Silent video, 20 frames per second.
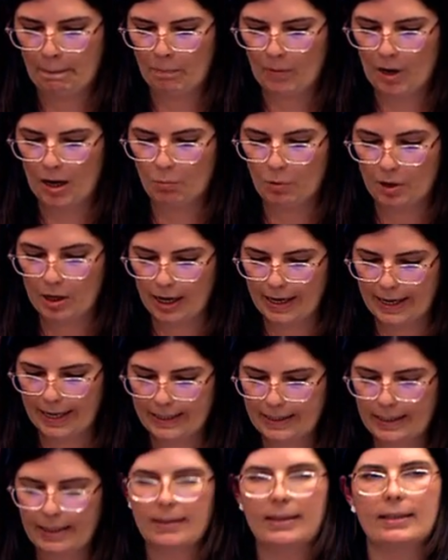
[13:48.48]
And when I
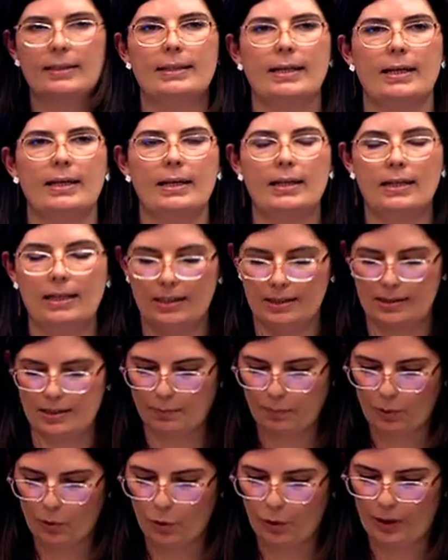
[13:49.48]
entered the Senate, his
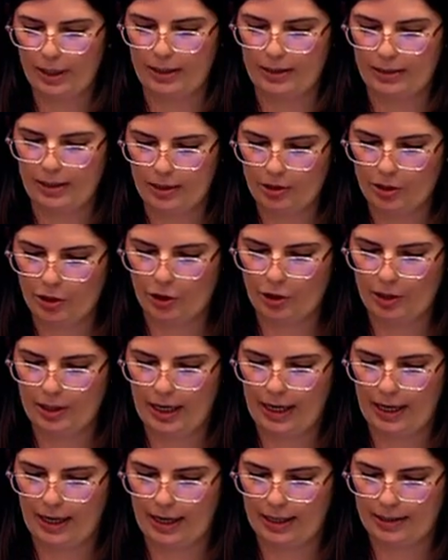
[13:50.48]
support continued.
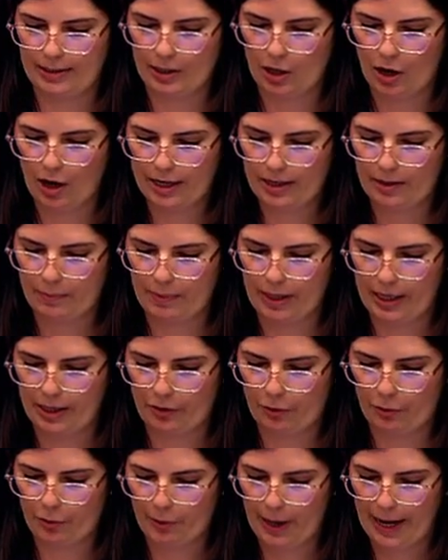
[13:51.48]
He has guided me
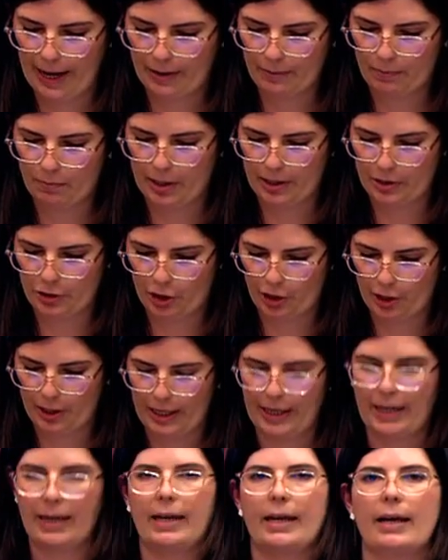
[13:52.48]
throughout my journey
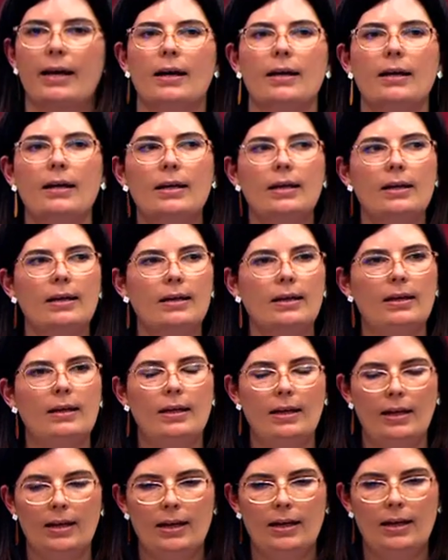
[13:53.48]
here.
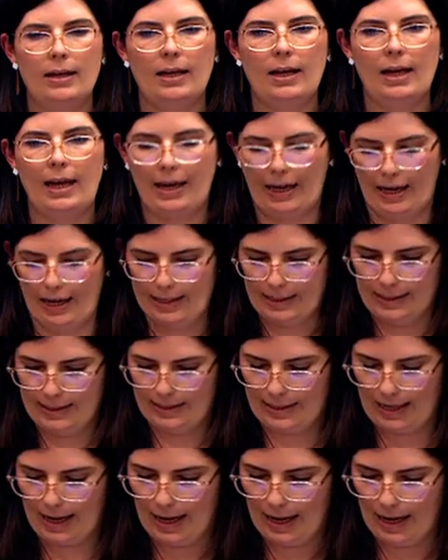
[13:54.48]
He
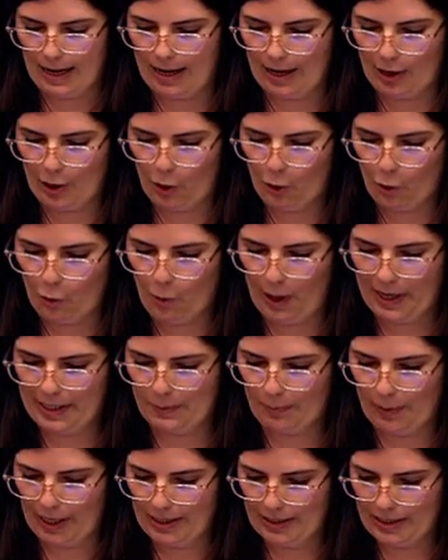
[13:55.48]
has always
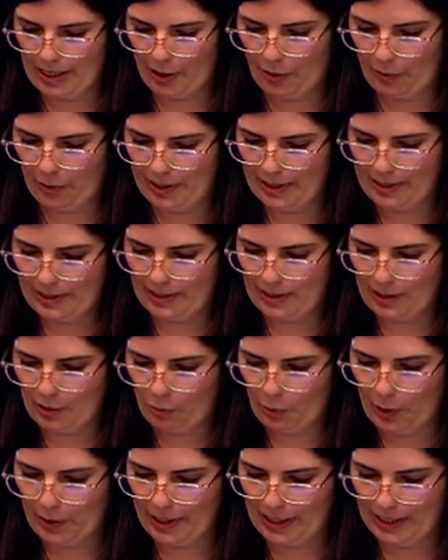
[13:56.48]
been generous
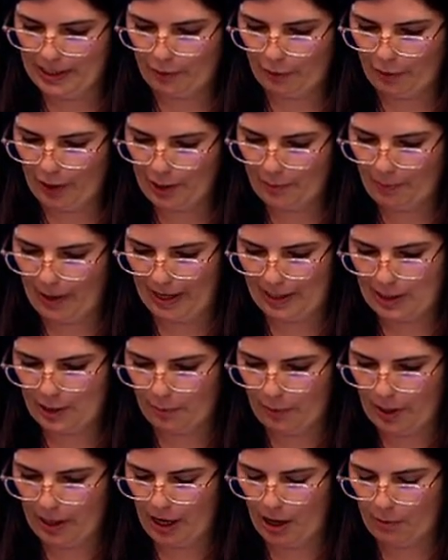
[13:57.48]
with his feedback to
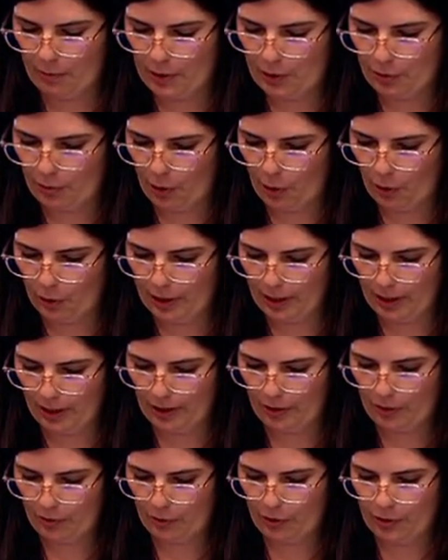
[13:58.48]
me. I was
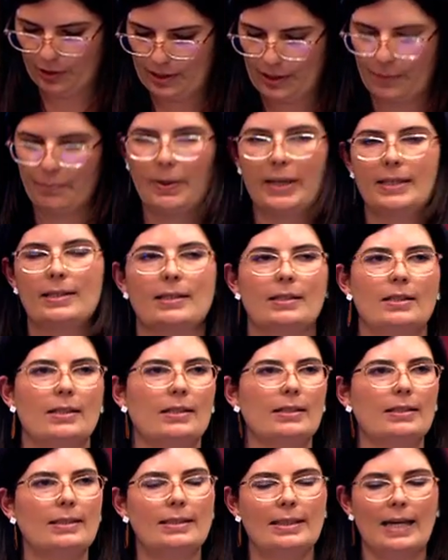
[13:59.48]
scrolling through some
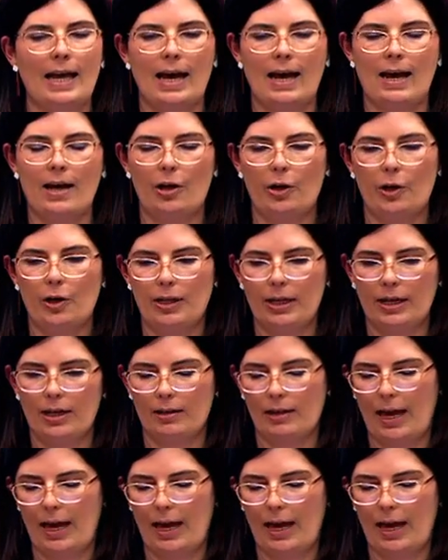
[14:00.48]
messages earlier.